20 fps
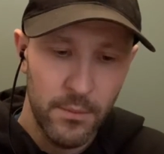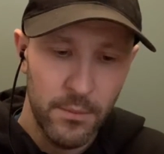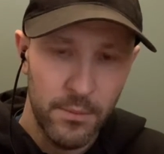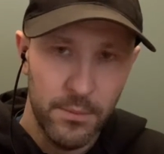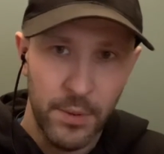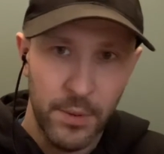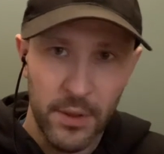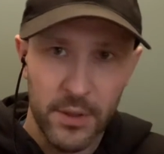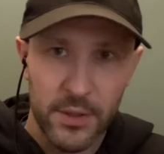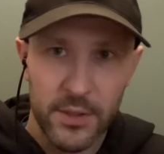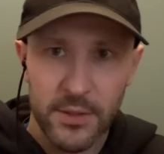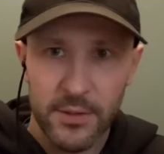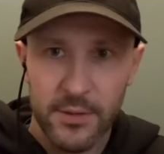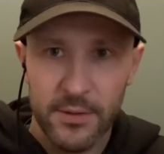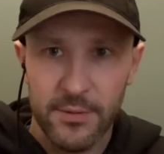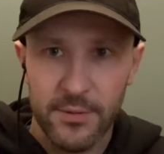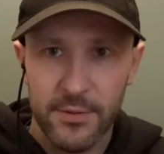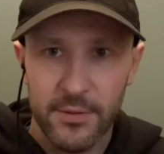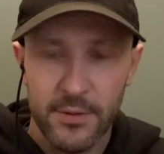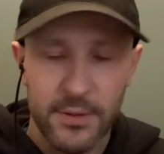books.
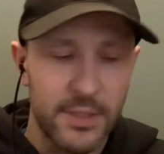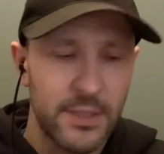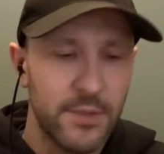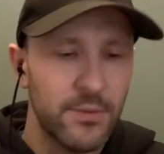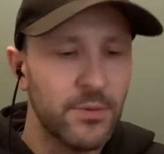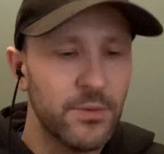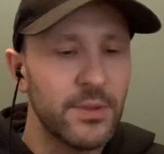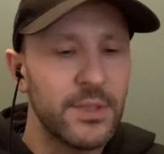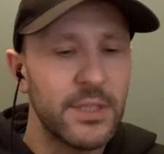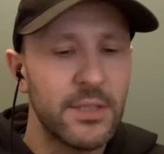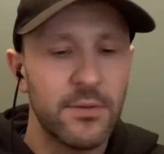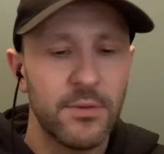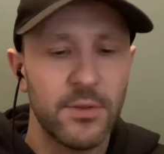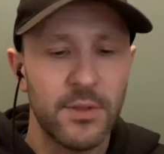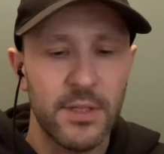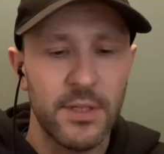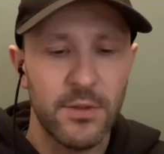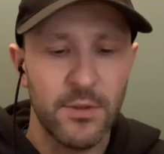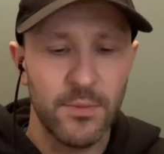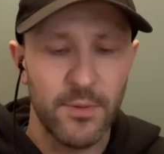This
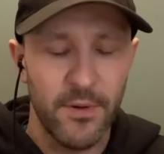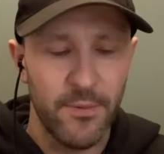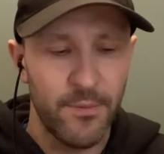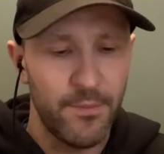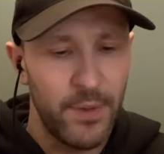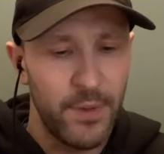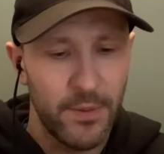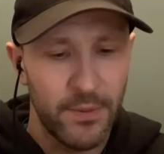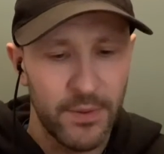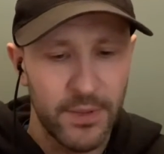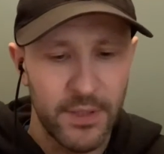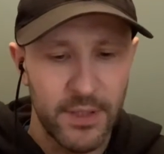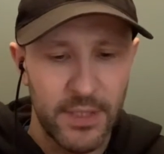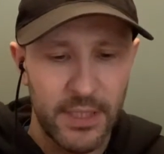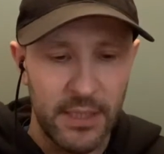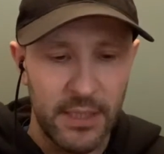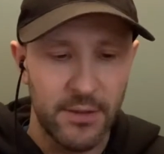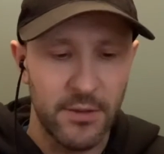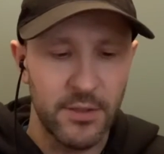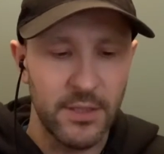was published in the
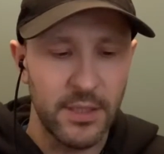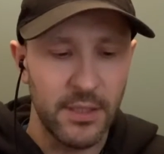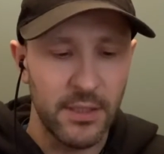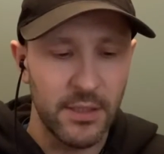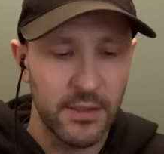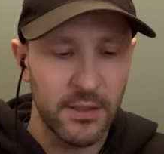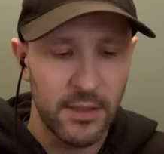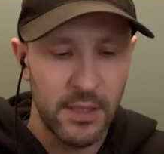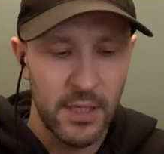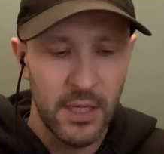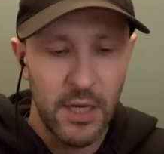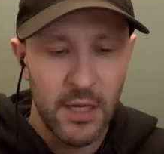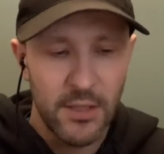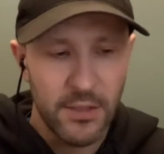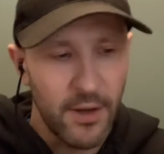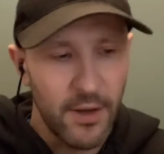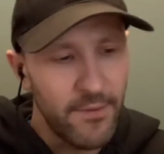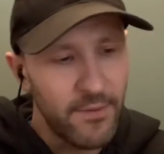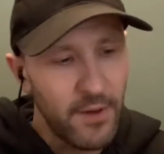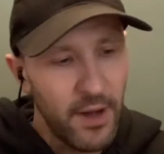1930s, I think. So
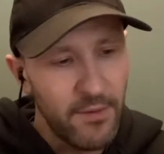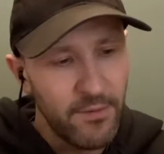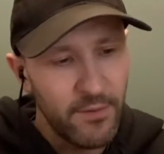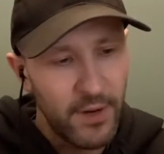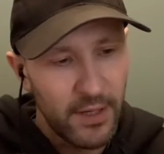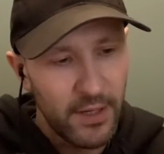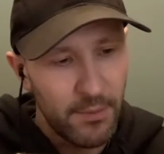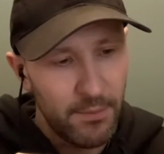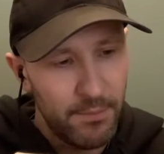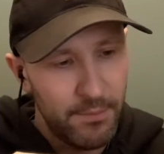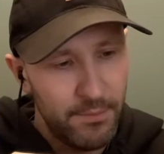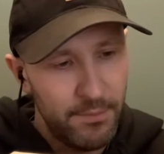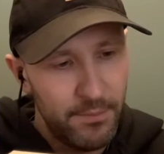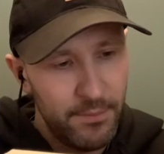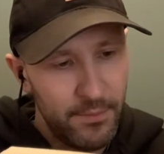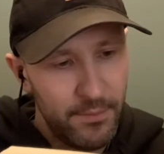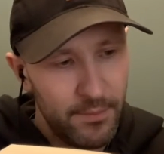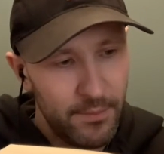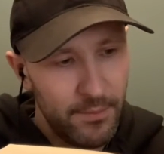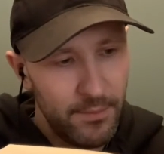I've read
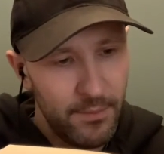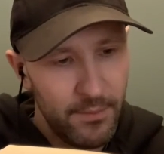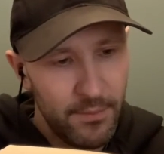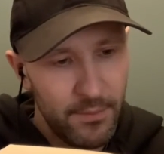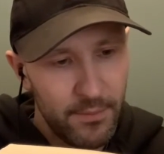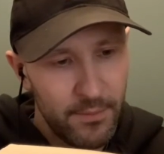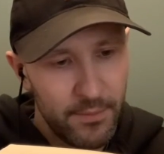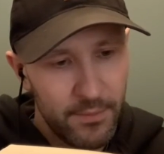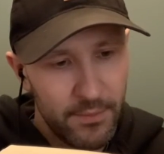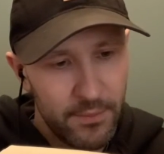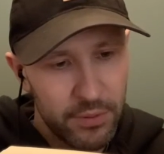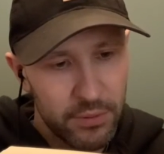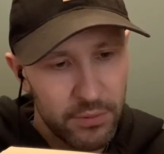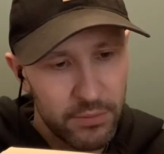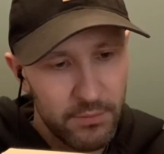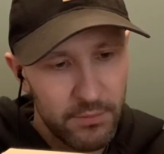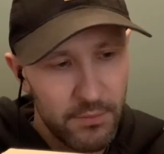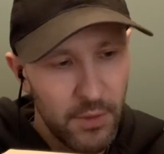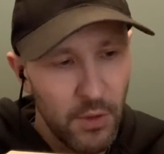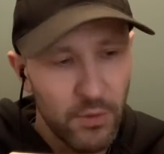
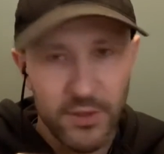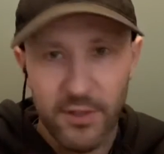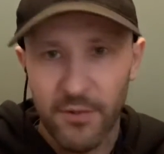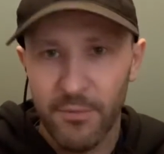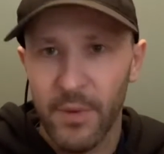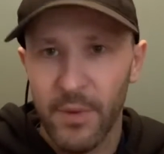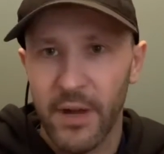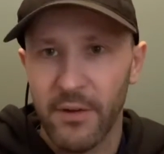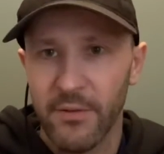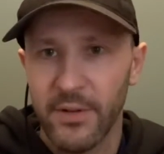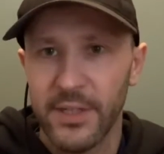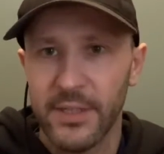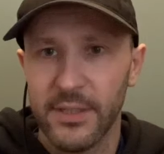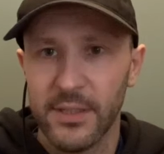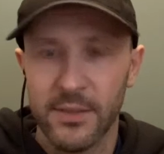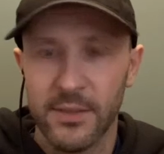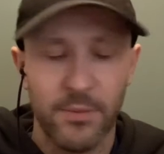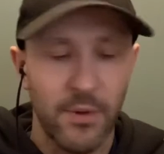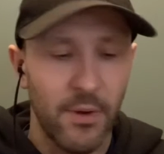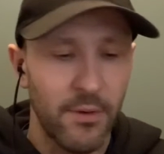most of my reading has
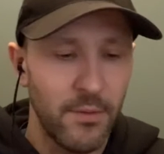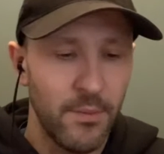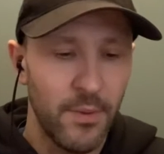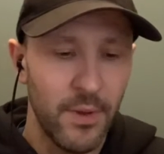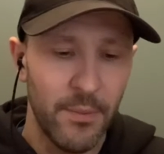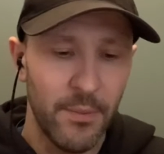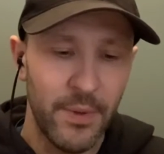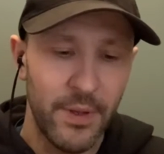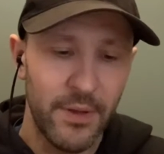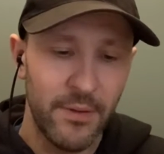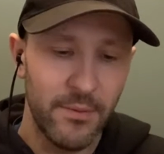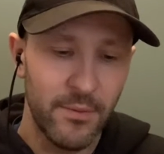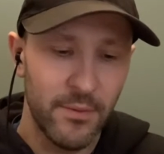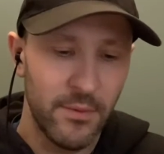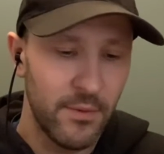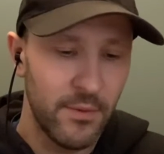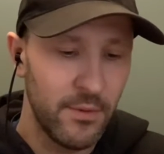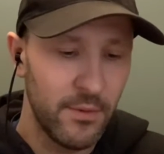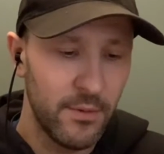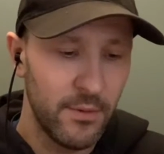probably been
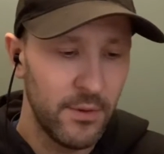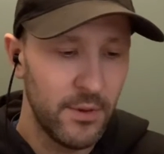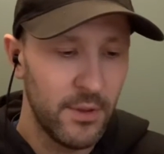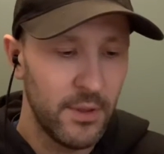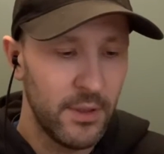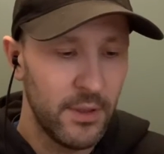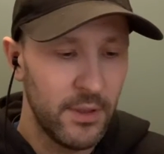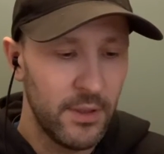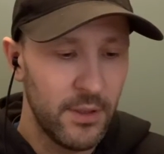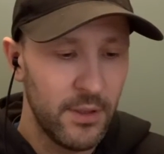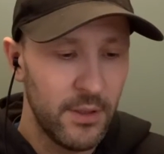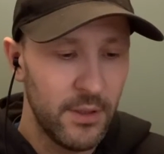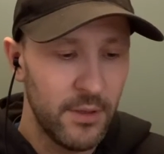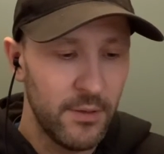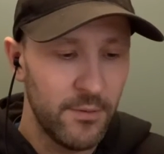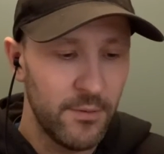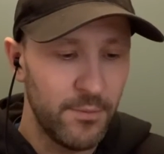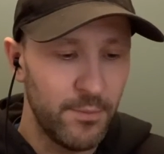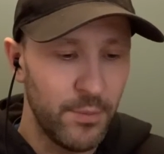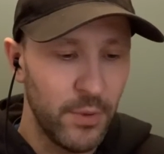
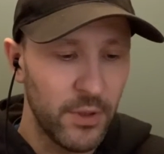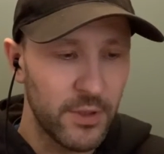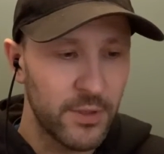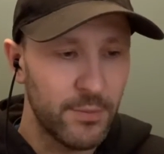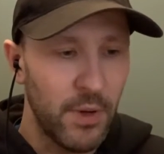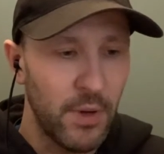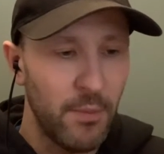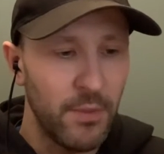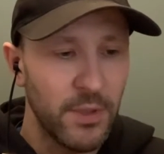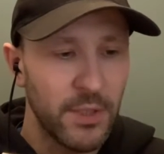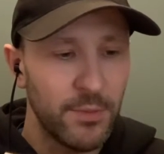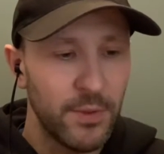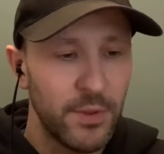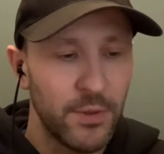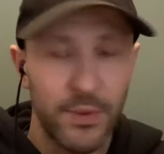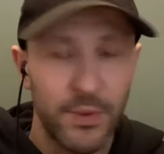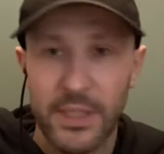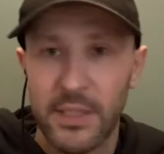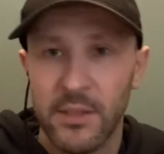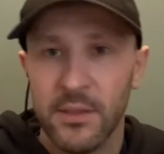books published
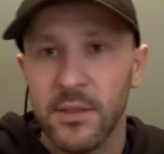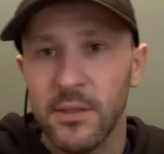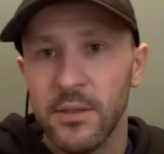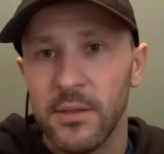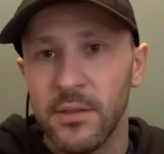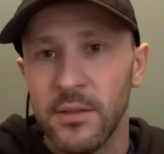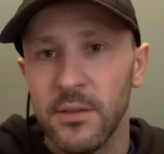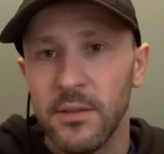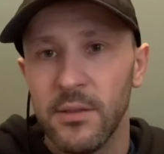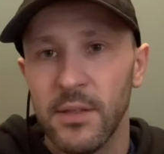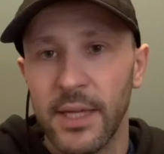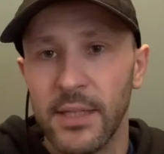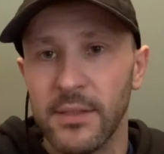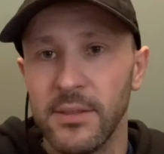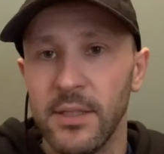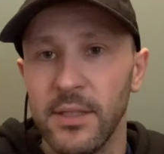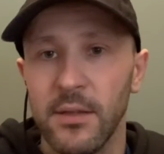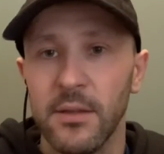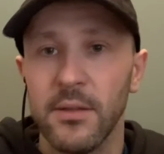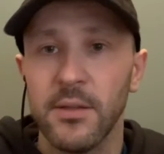between
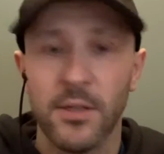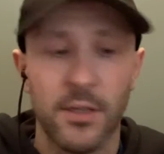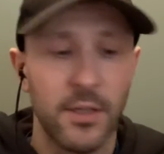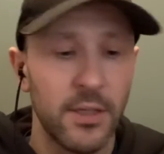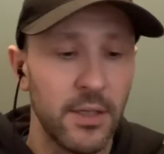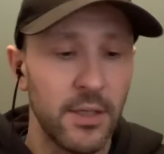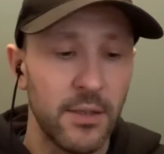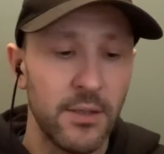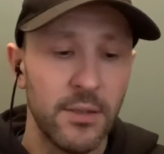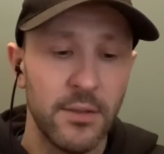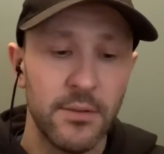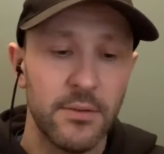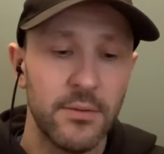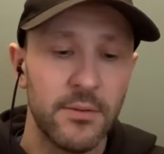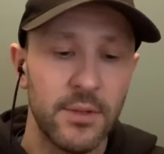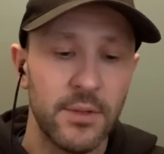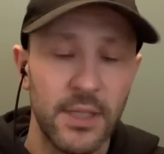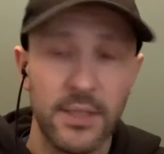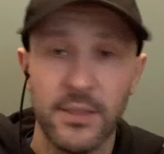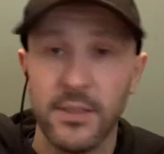1930 and
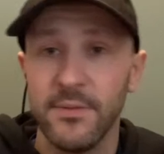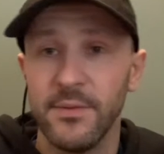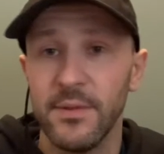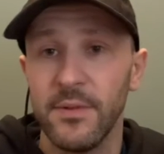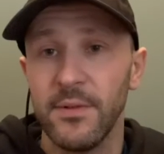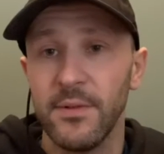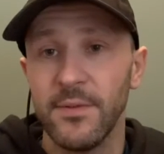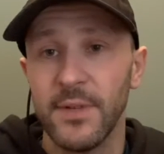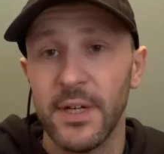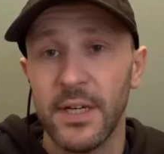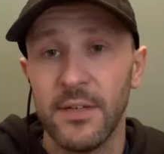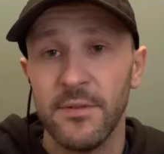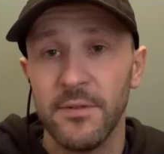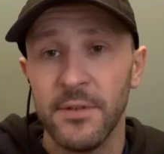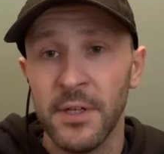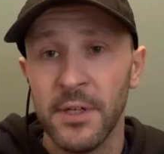1955,